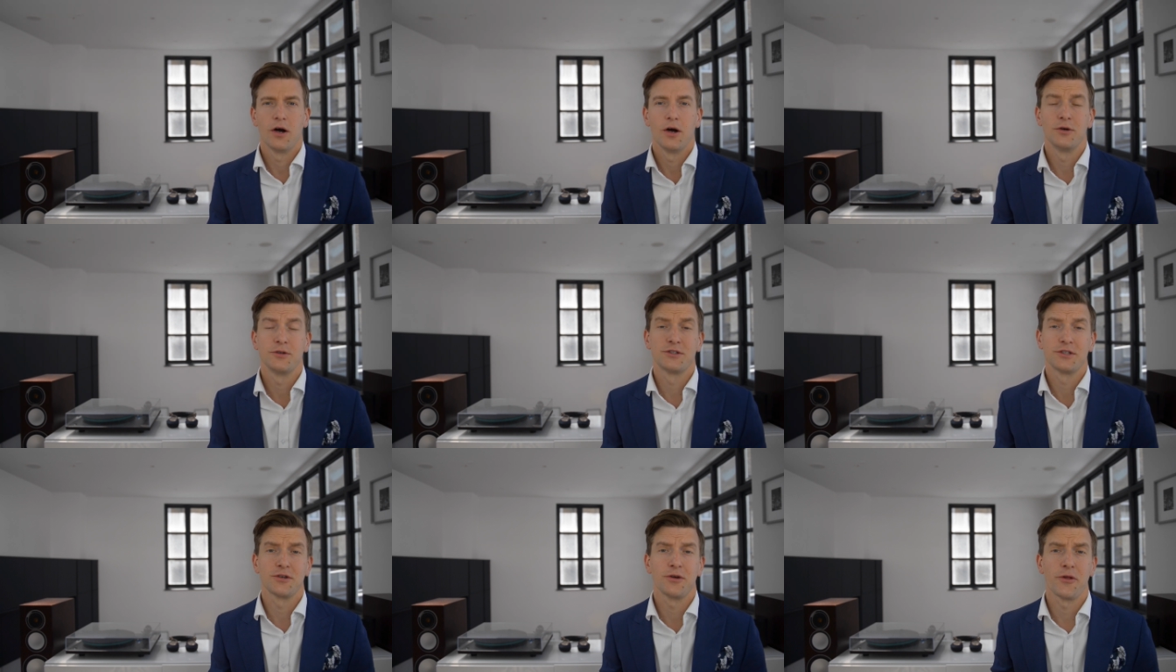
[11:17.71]

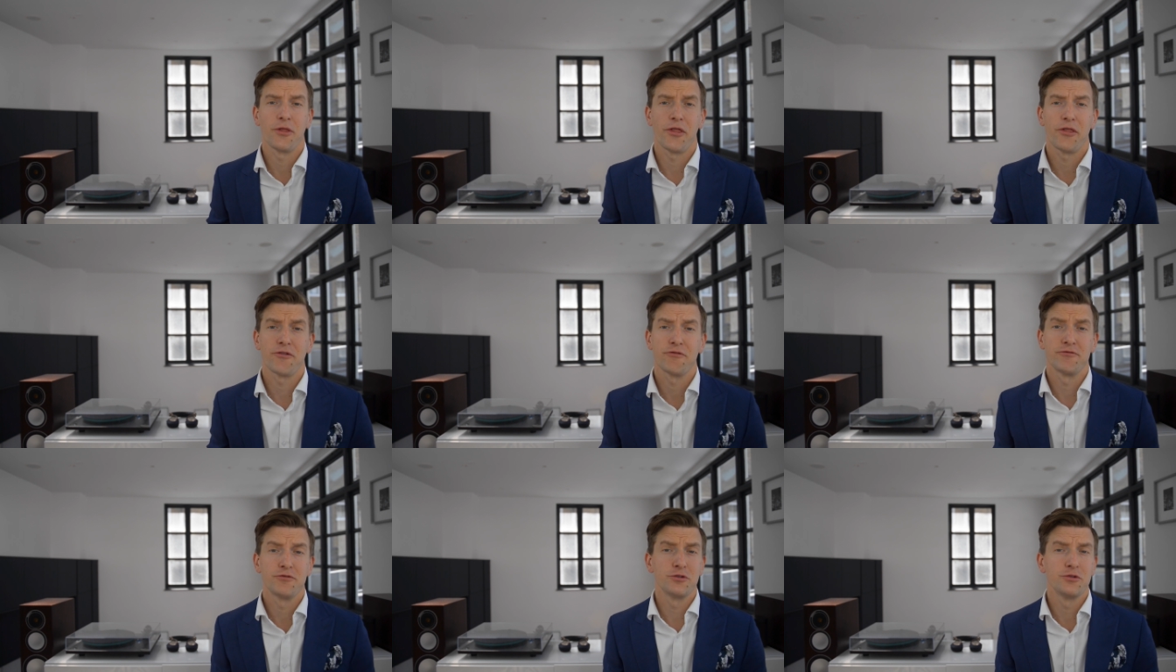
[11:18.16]
Oticon
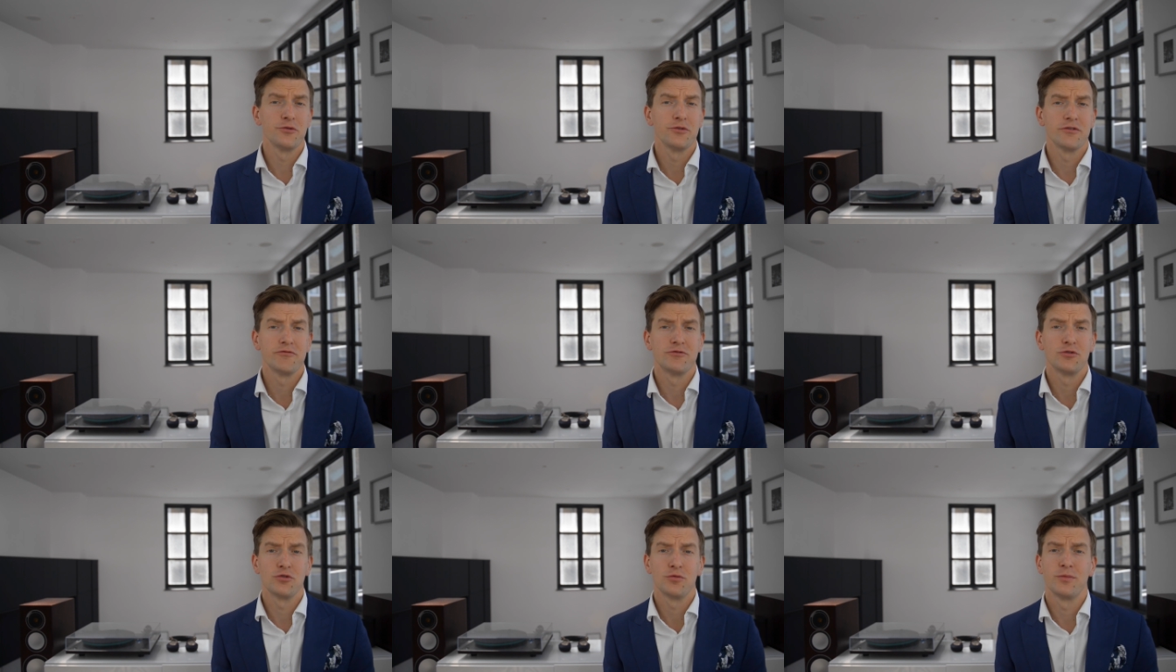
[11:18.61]
threw the
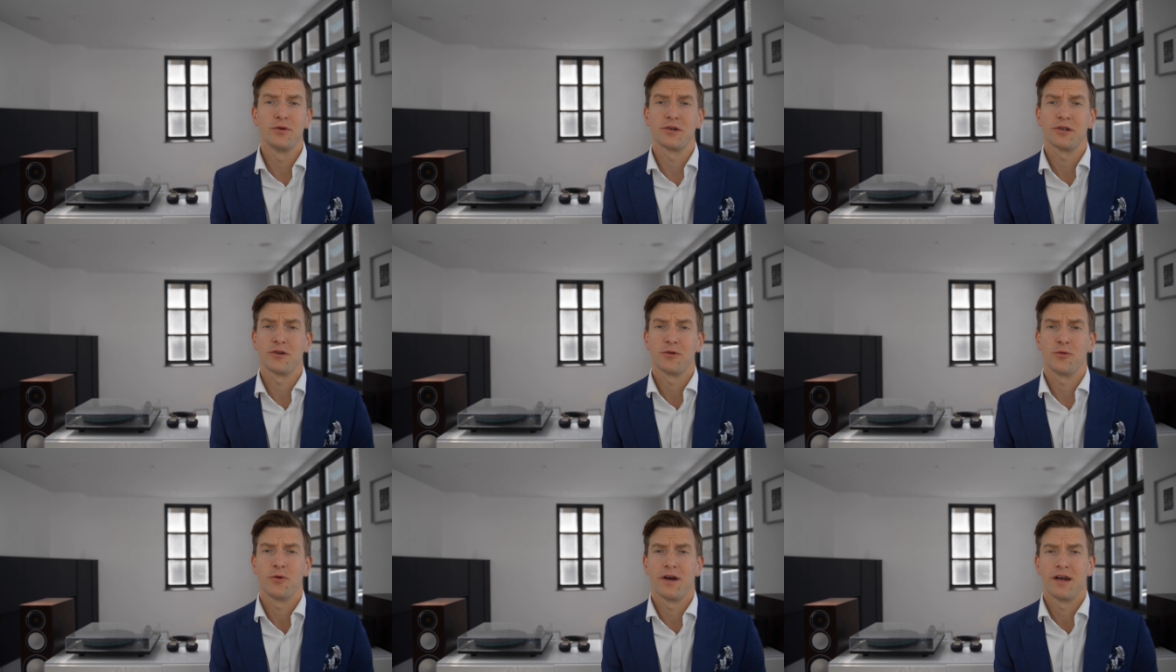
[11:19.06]

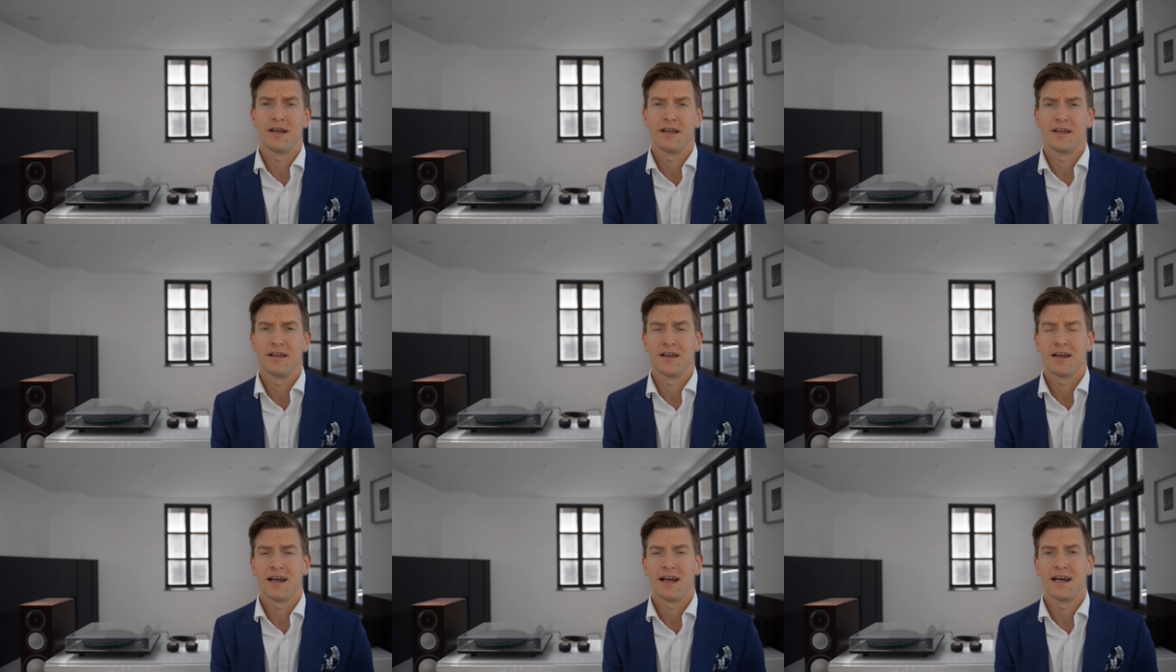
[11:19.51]
rulebook
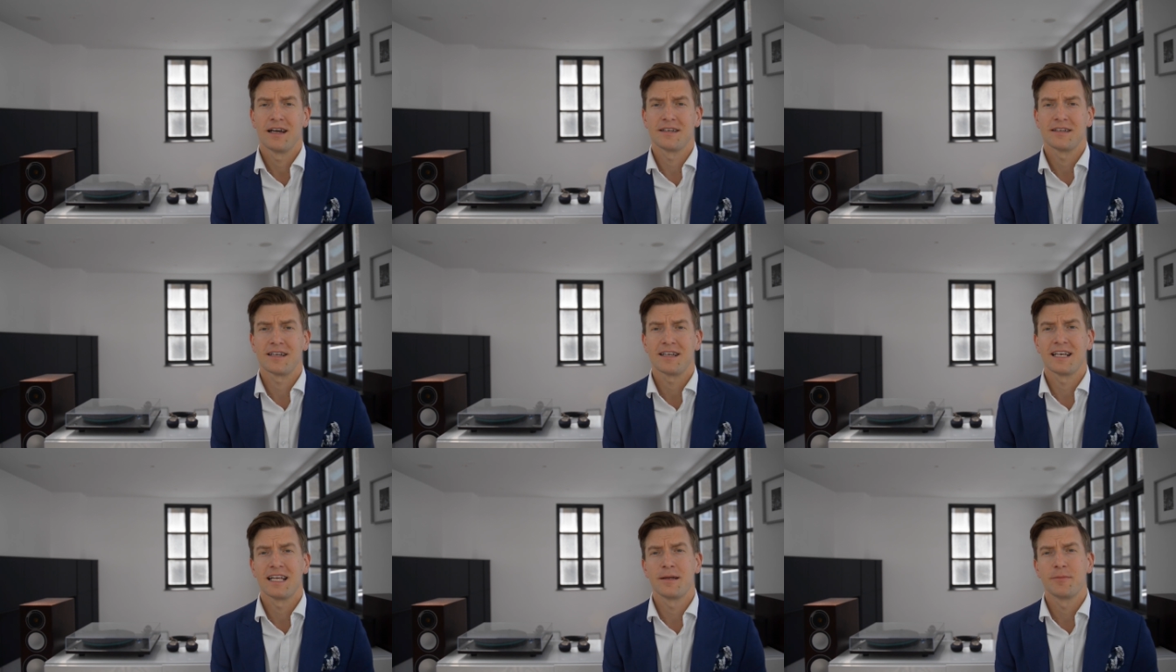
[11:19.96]
away
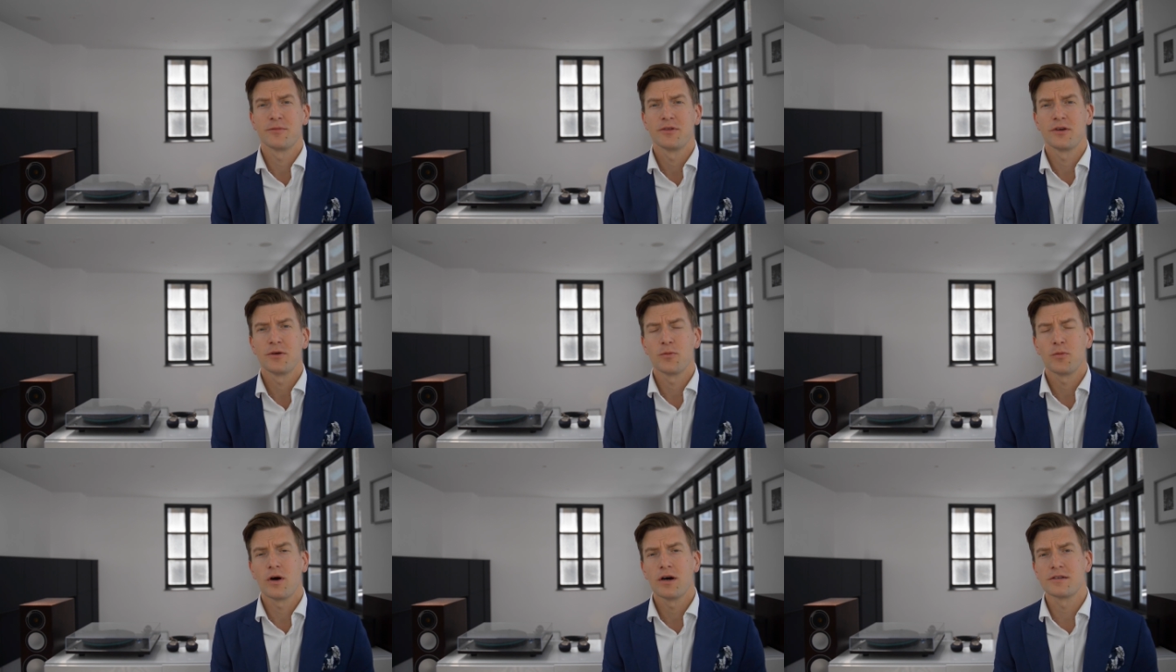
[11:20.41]
and claimed
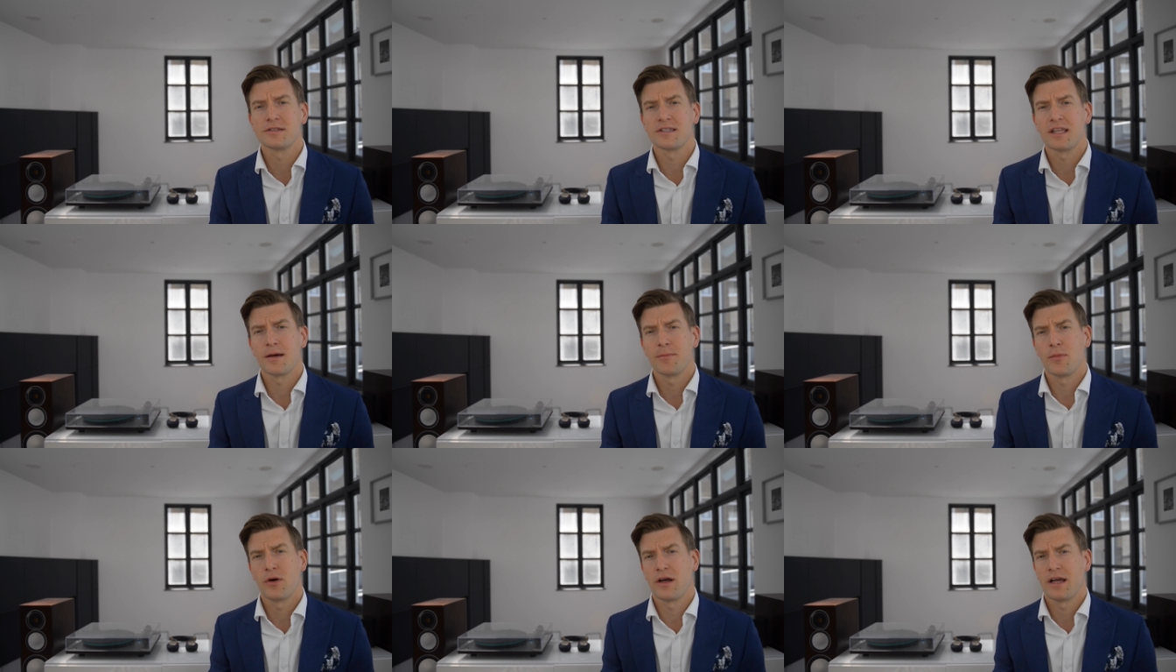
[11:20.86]
that whilst
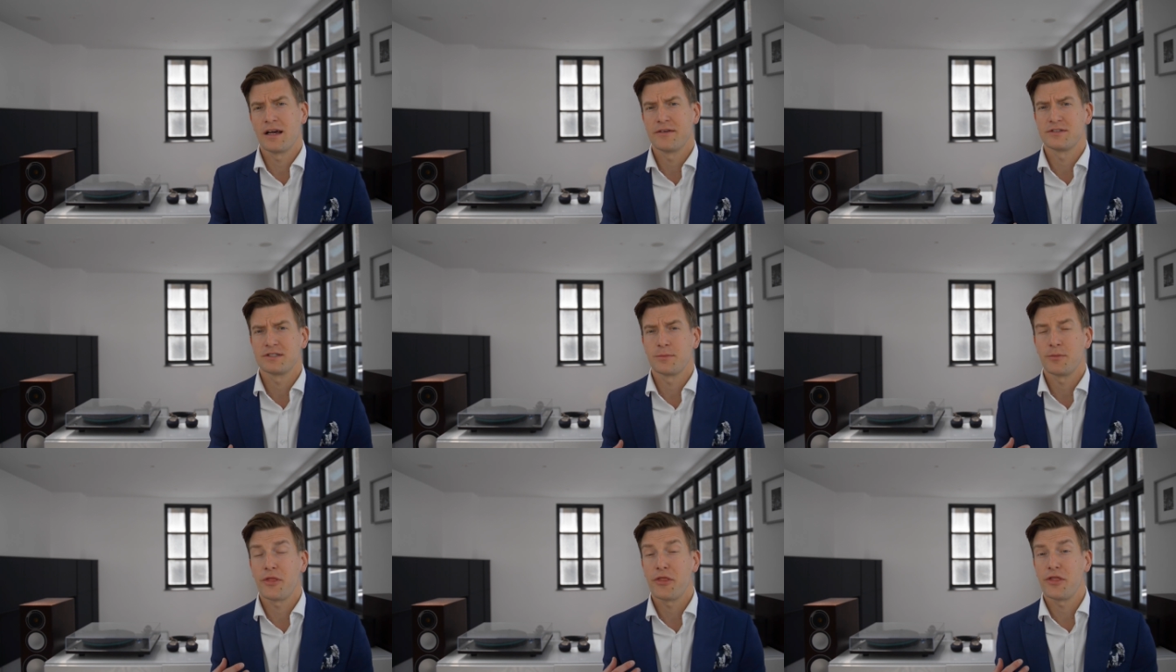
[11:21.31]
that might have
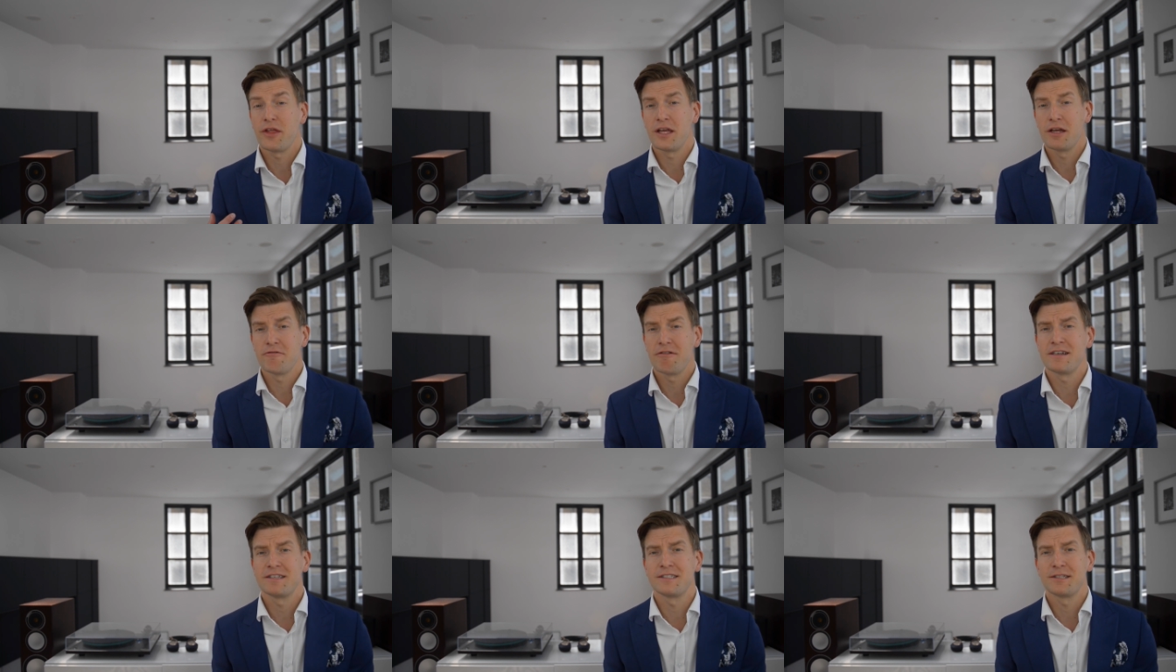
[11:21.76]
some
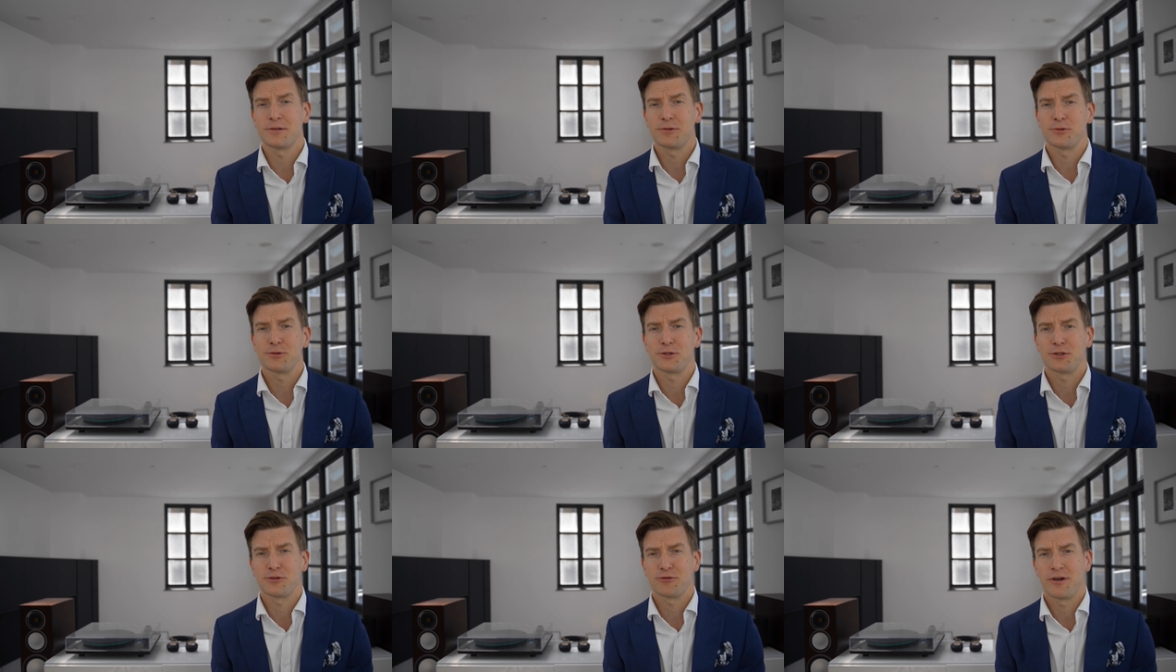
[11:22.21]

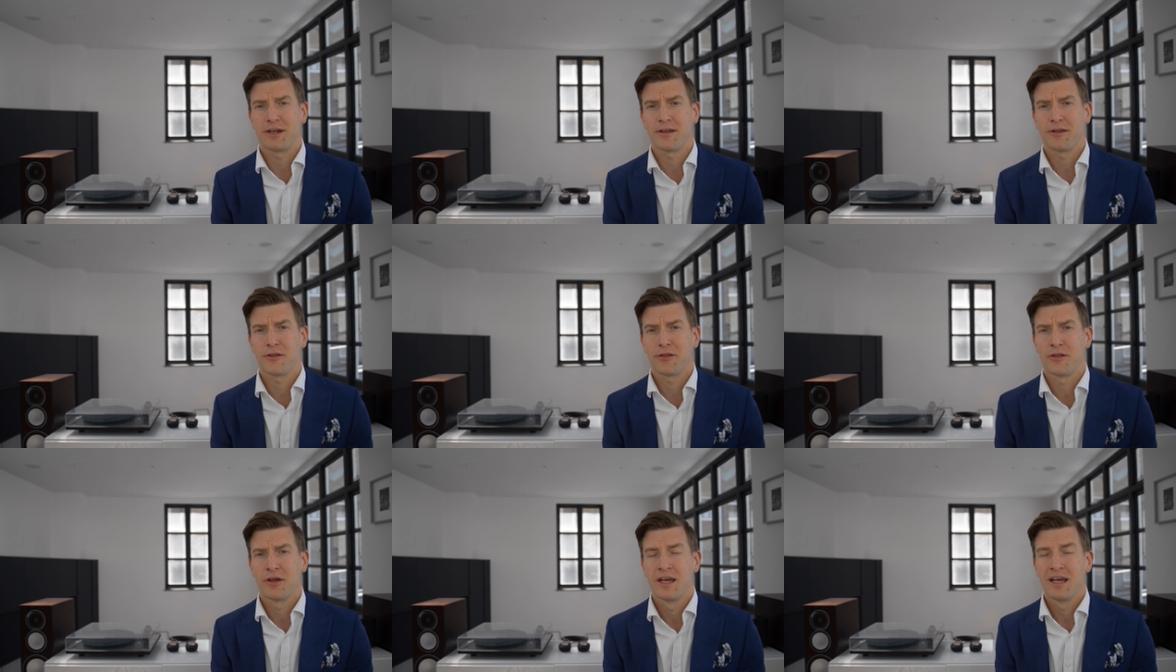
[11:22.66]
theoretical
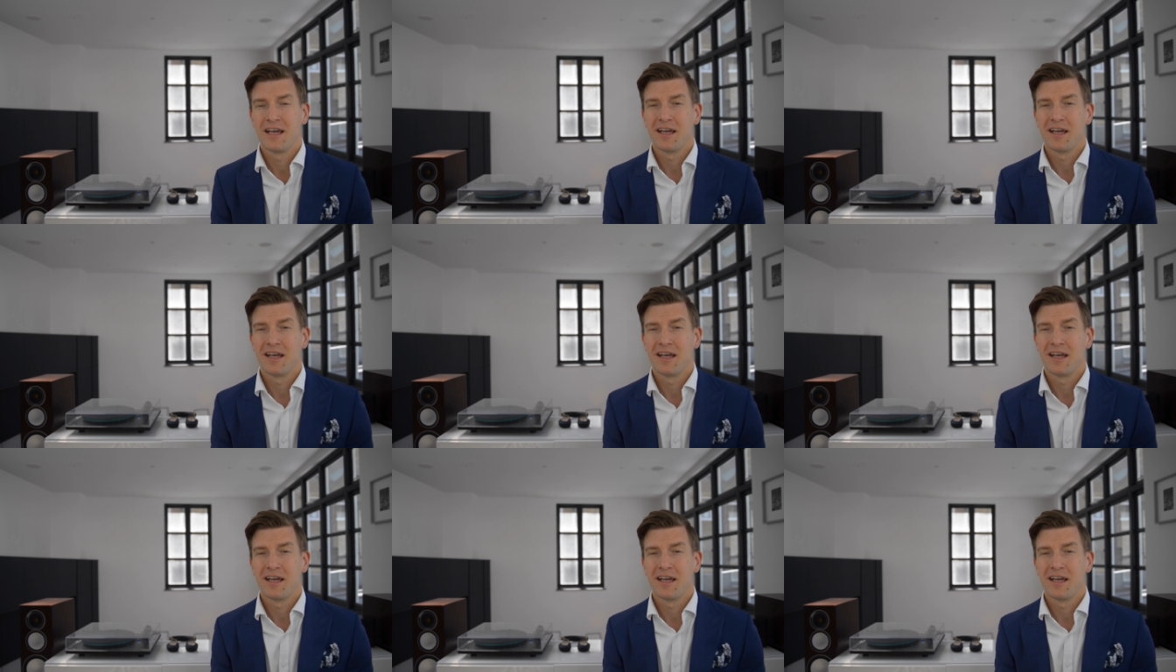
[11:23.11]
strength,